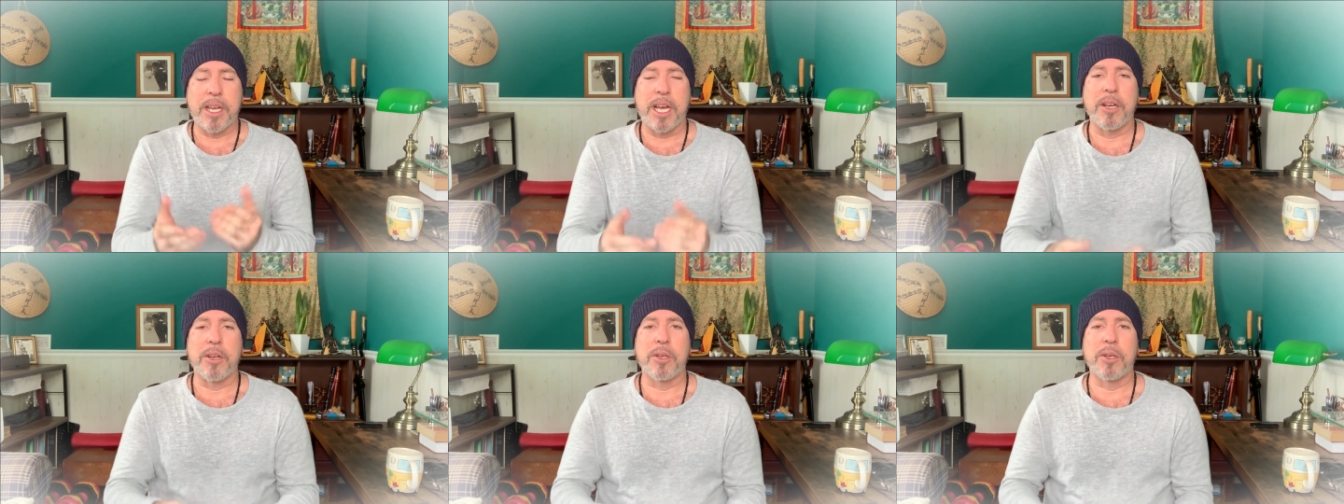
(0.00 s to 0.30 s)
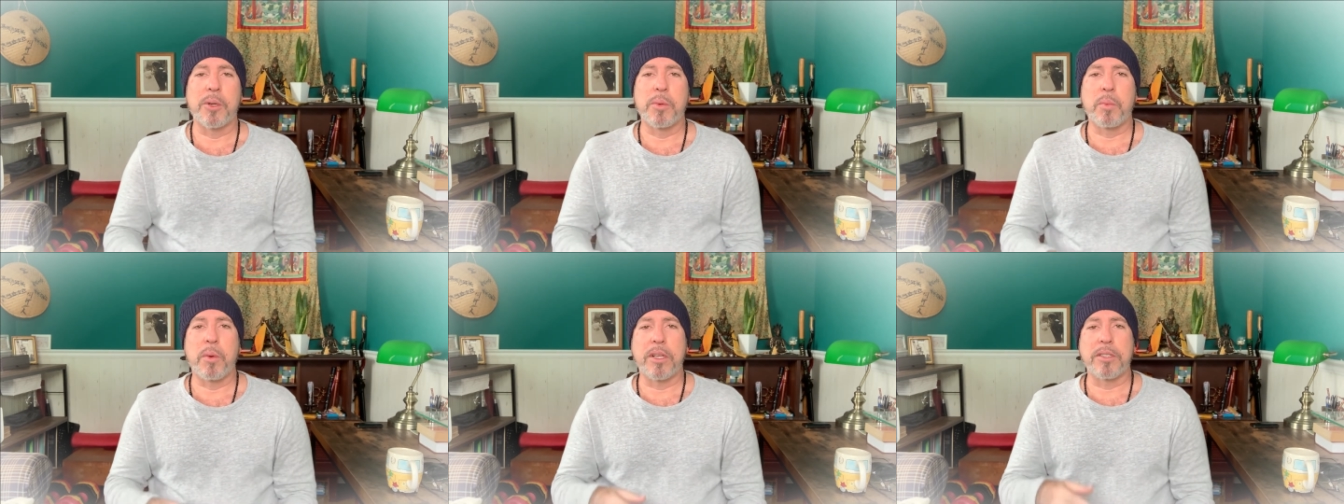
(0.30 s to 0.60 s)
I
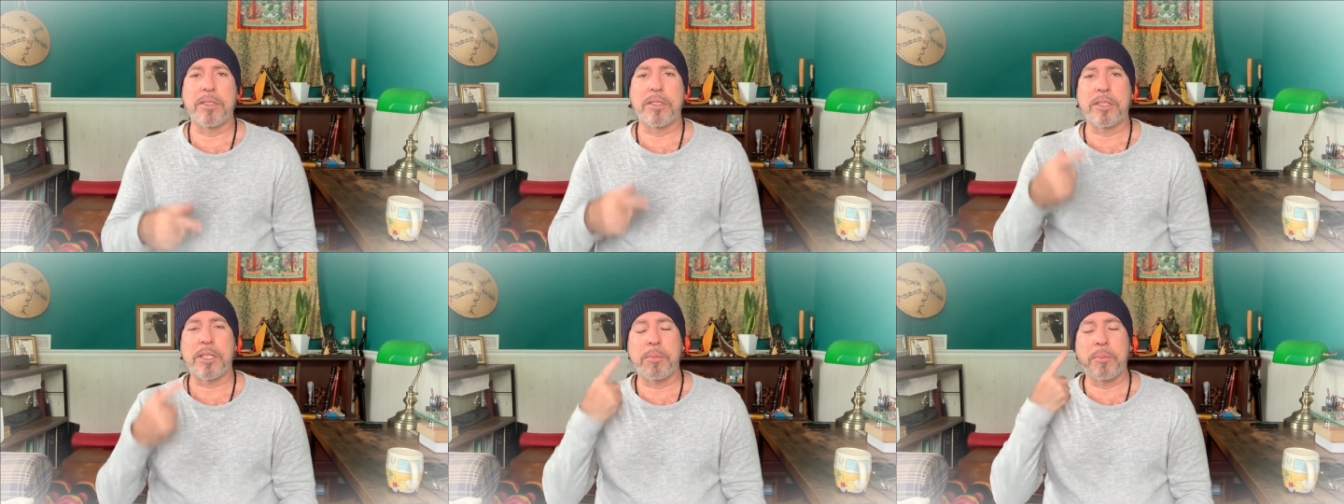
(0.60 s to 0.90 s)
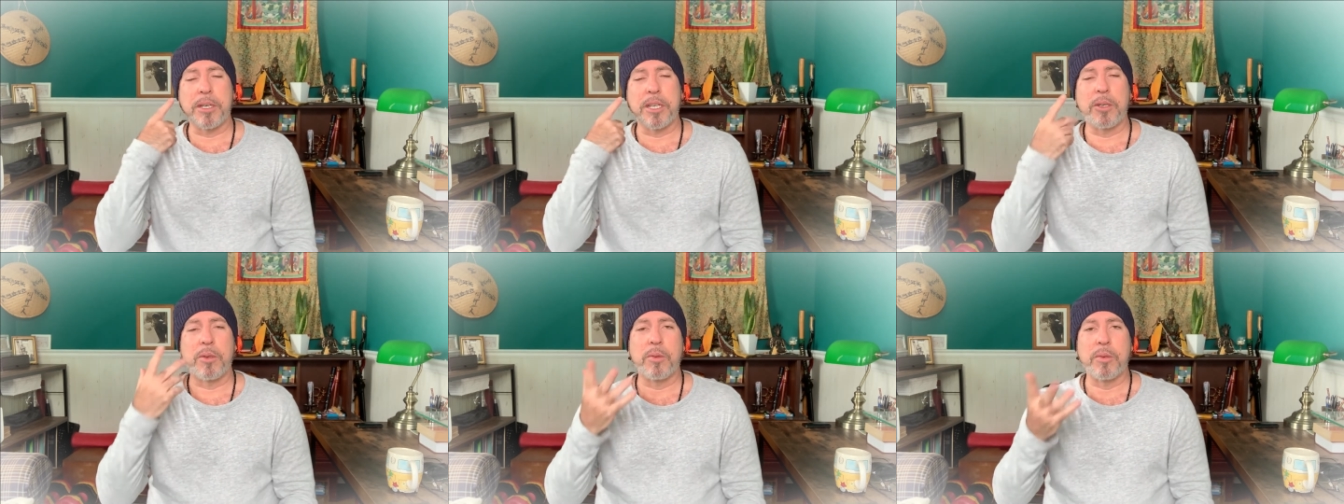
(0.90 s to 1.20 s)
heard once
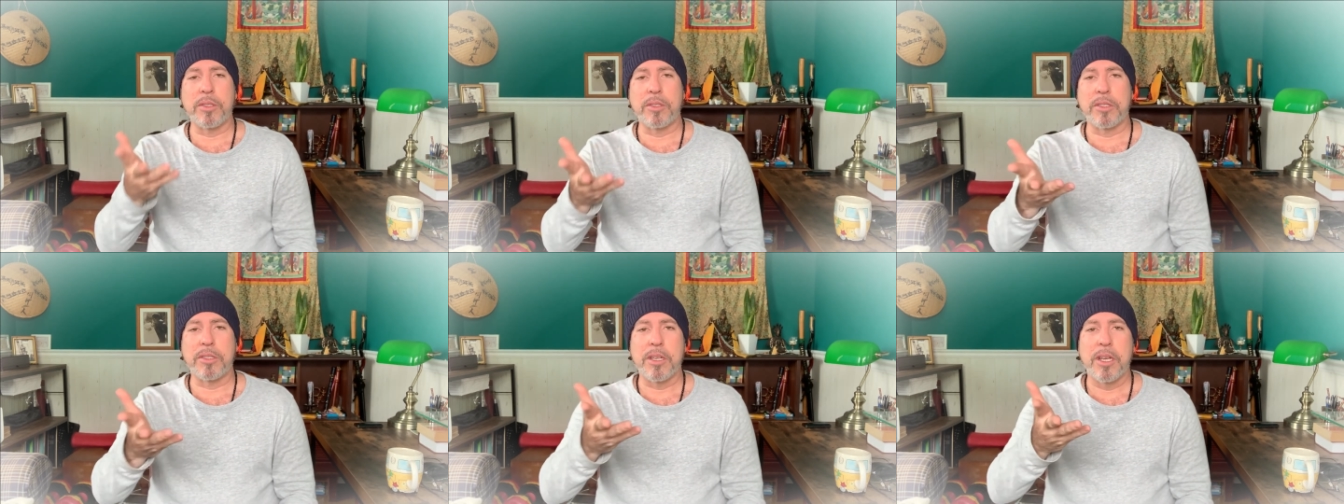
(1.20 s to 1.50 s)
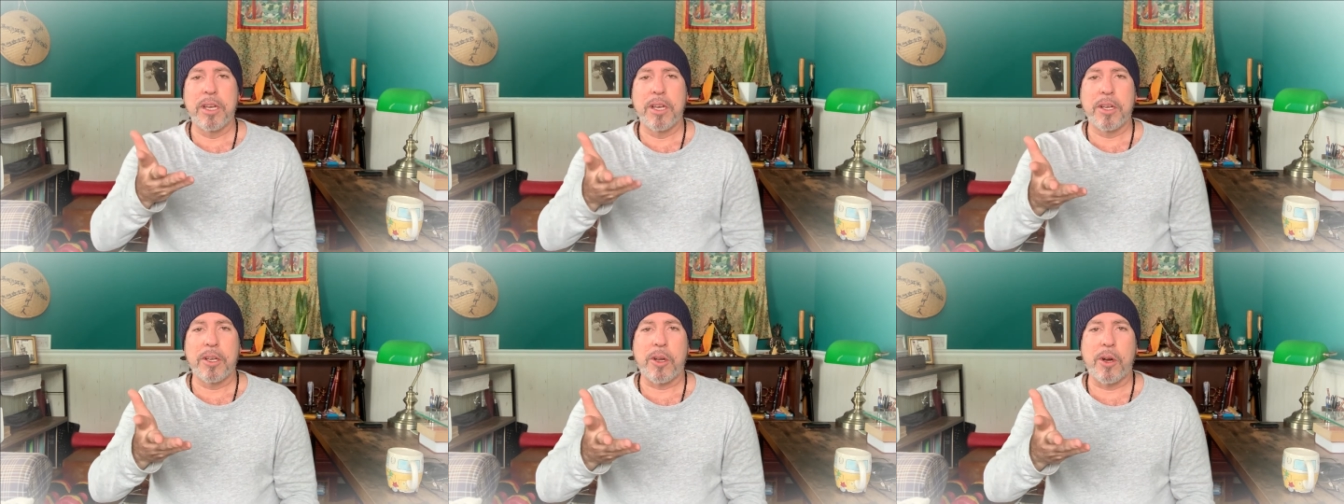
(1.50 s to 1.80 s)
somebody who was
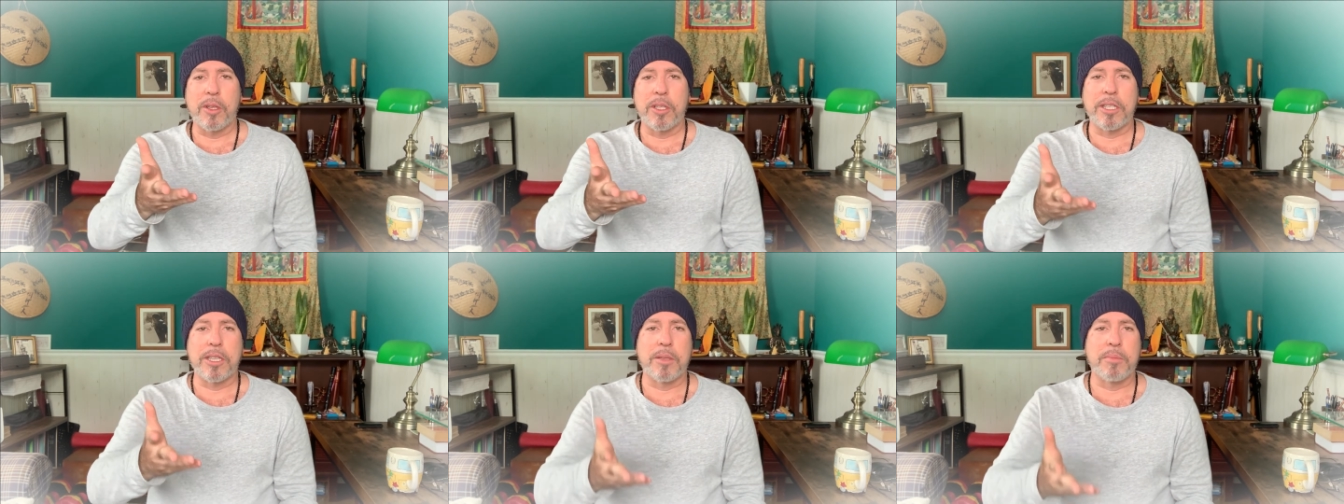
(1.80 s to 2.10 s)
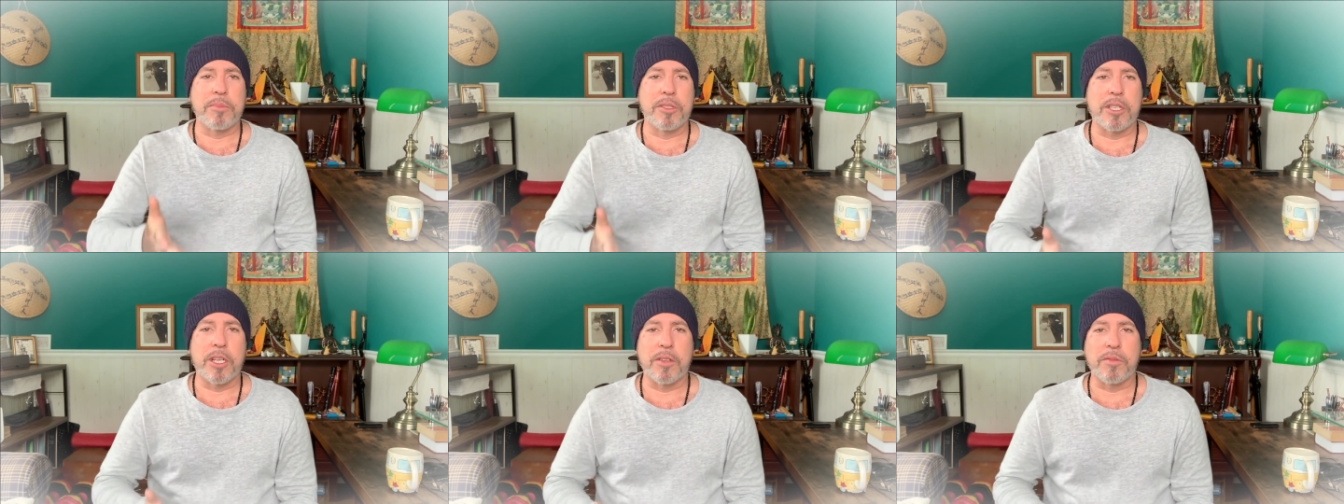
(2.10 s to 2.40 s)
calling
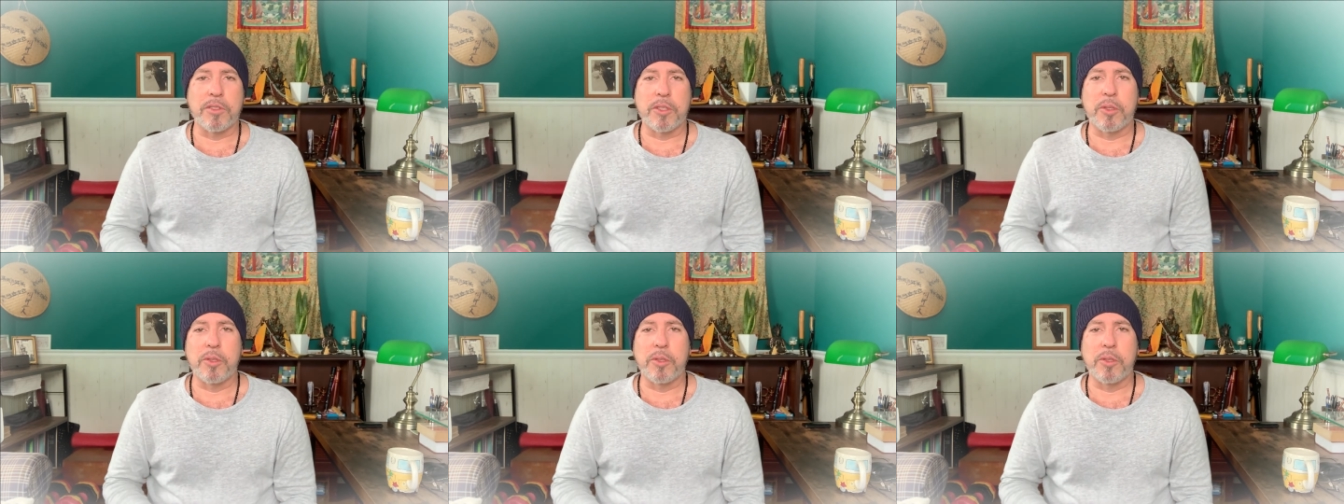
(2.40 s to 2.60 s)
themselves